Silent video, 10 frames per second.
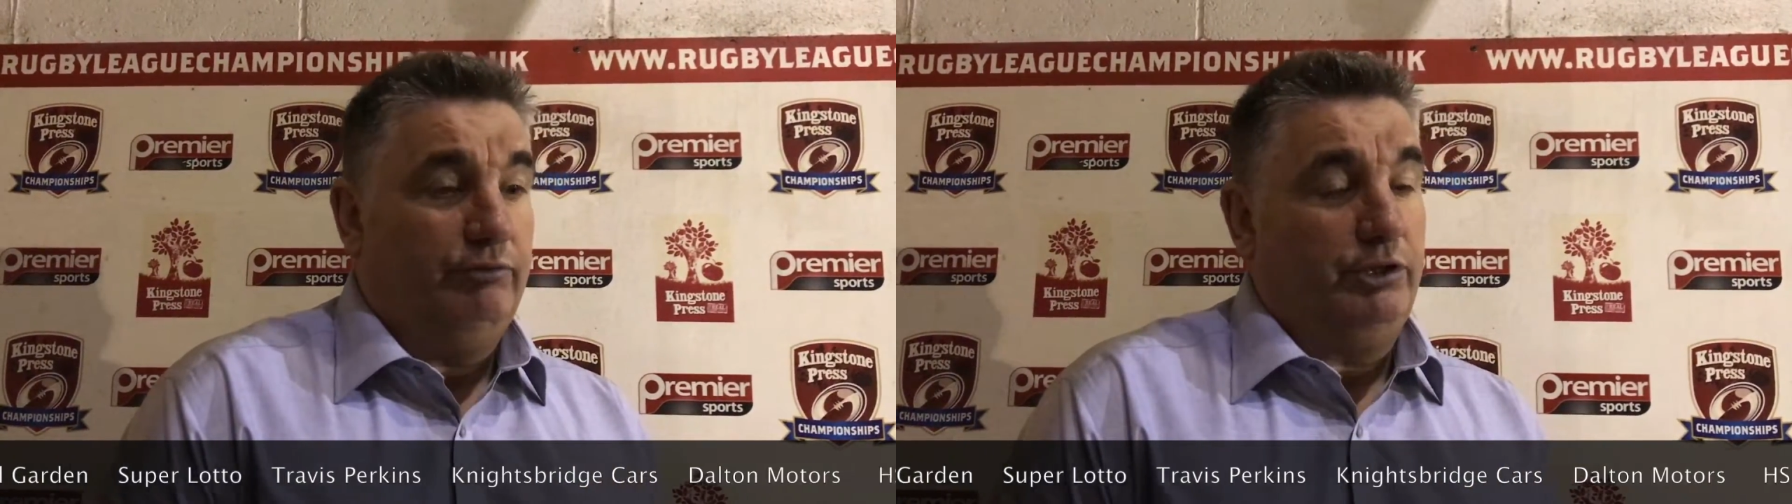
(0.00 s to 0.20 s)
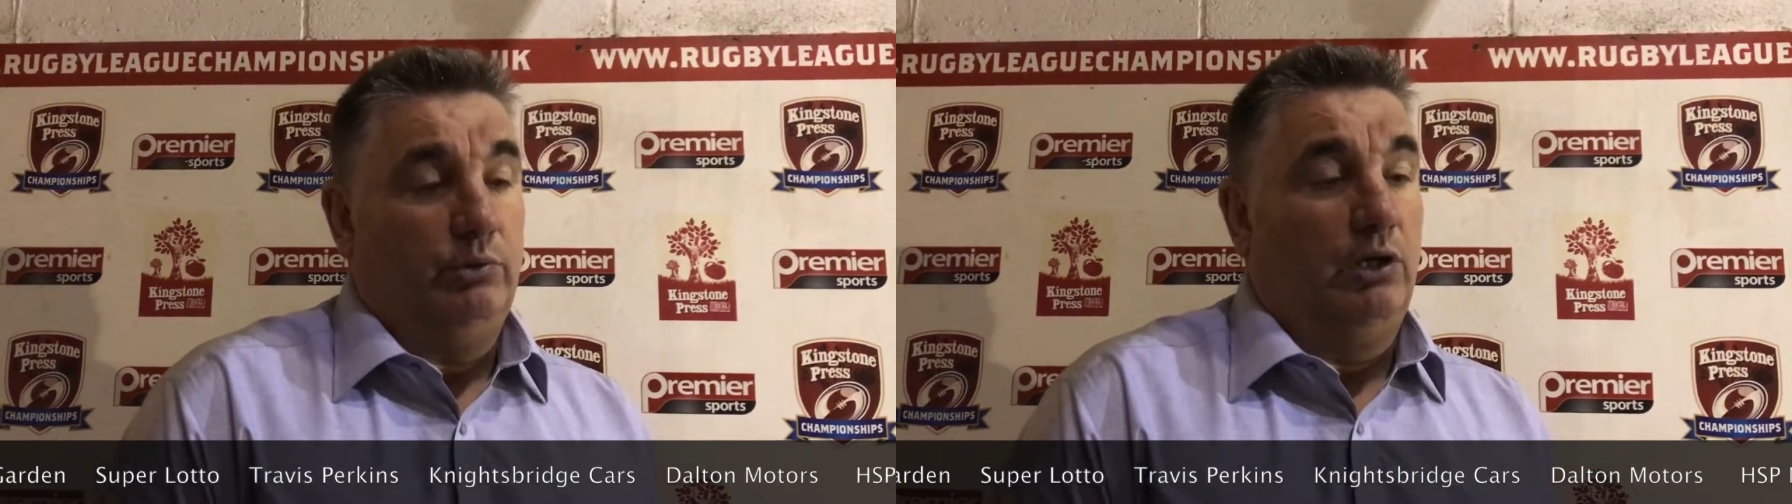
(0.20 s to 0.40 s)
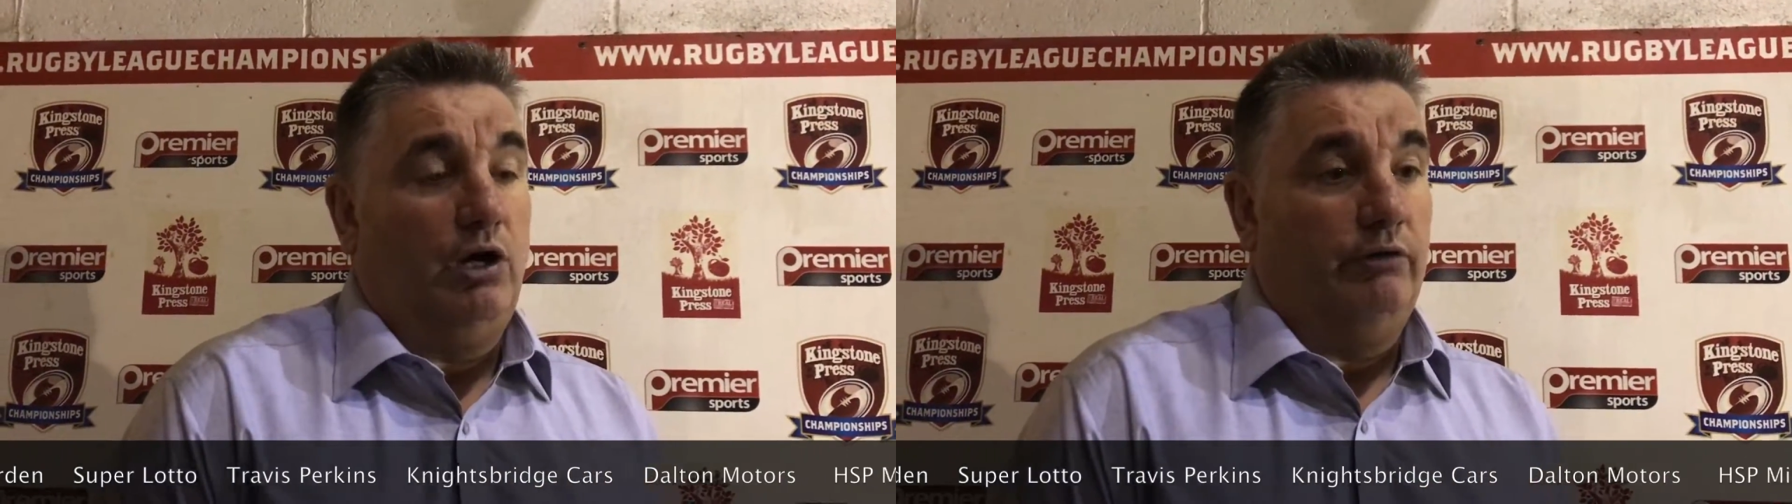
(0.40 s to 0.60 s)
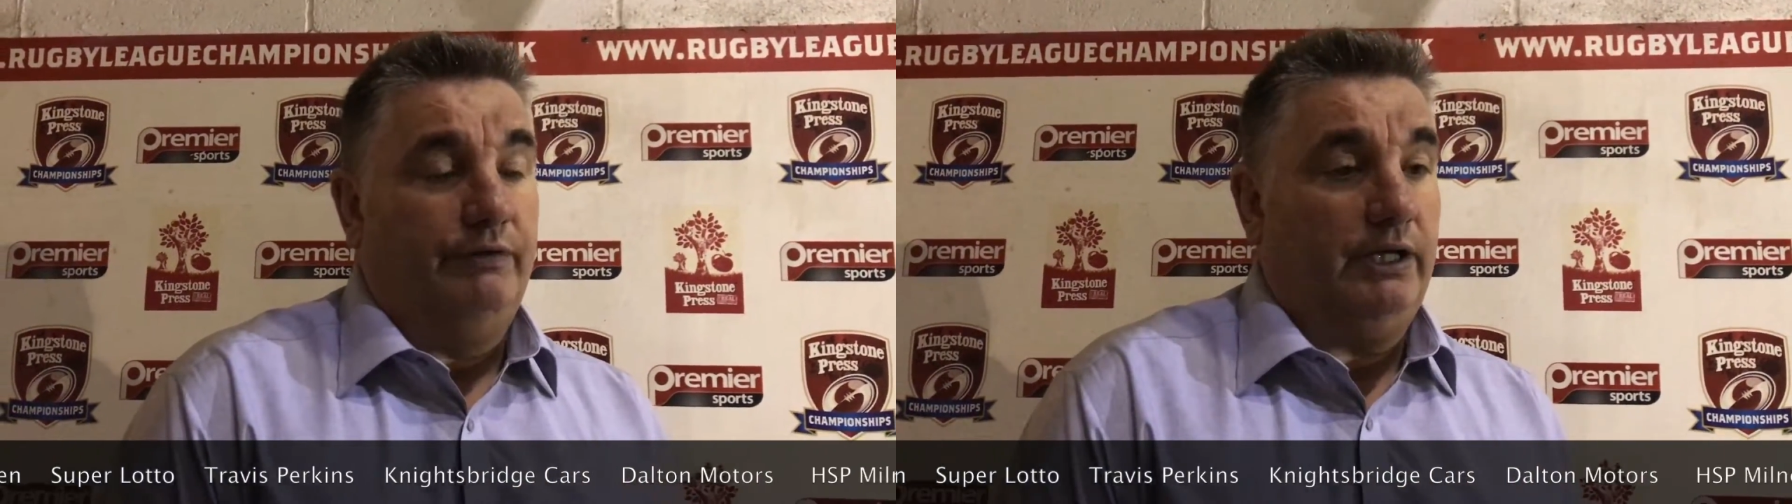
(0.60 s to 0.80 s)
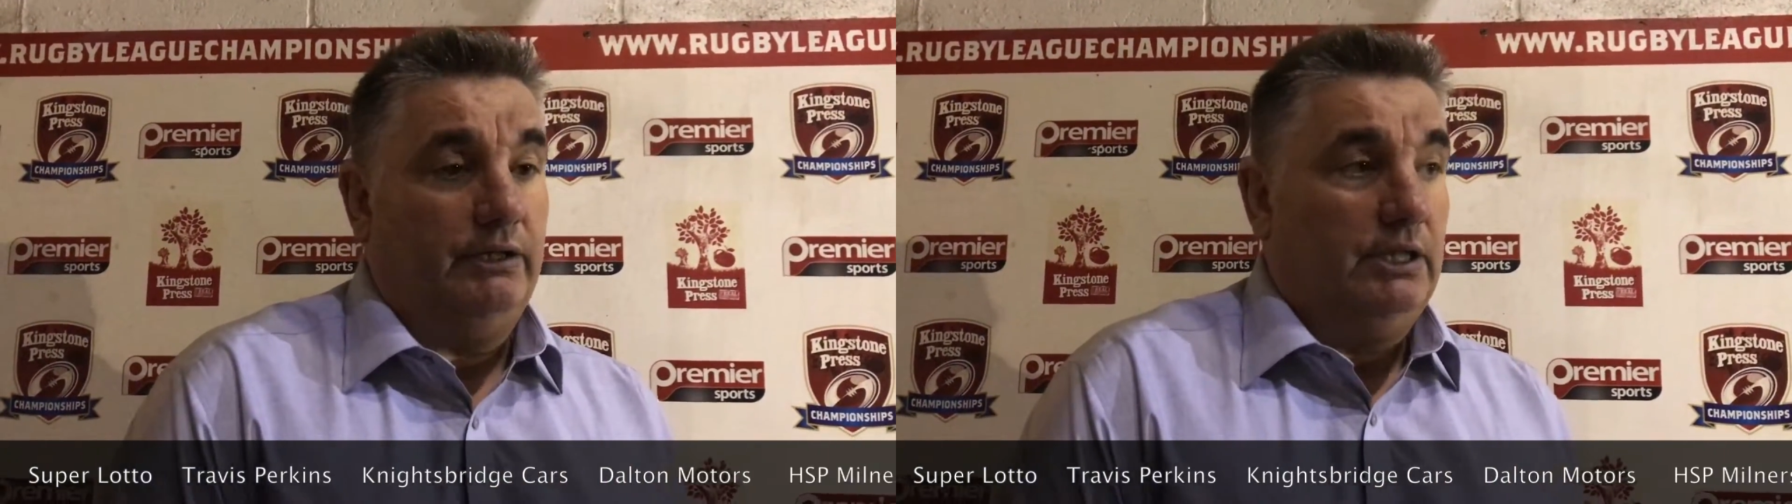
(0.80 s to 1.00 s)
We do a lot of
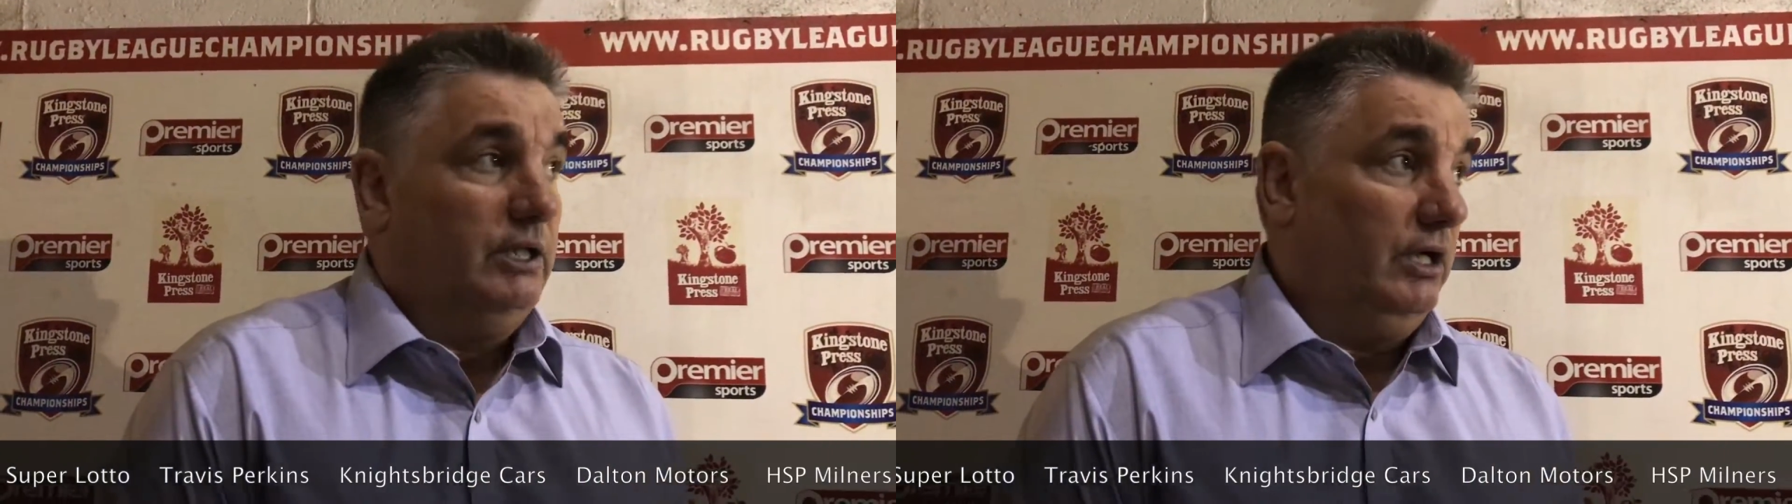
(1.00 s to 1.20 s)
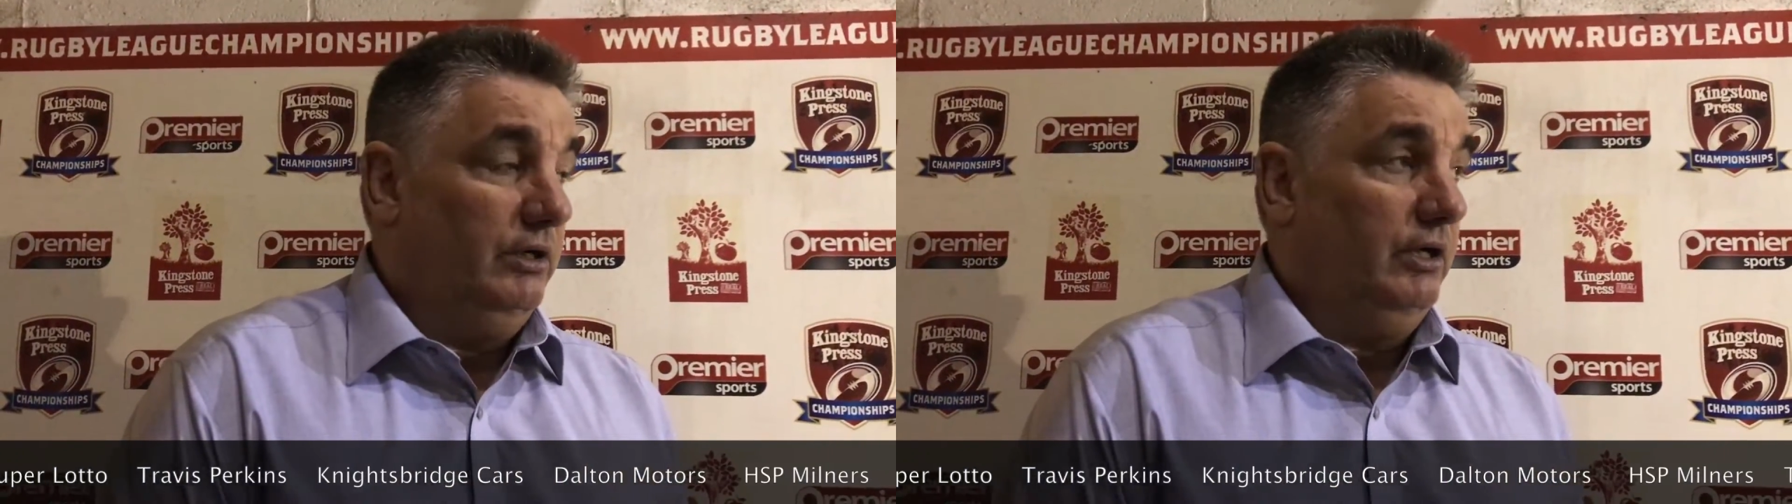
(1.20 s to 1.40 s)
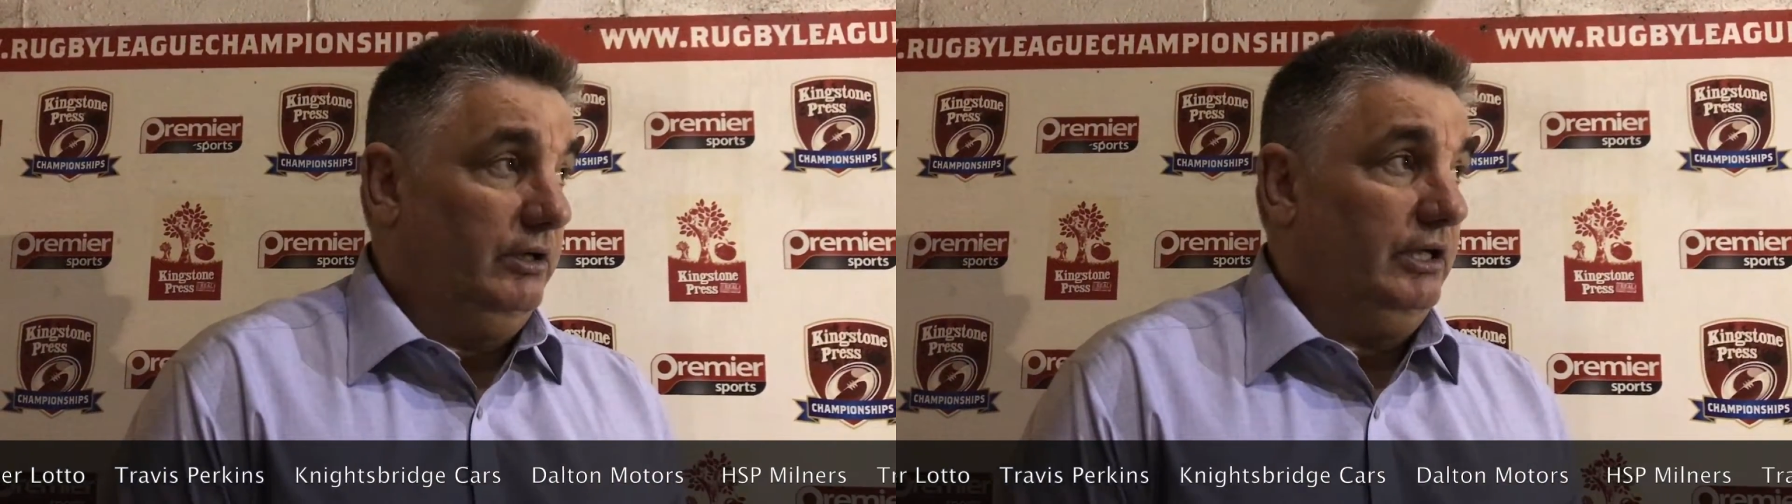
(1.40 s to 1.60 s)
it, and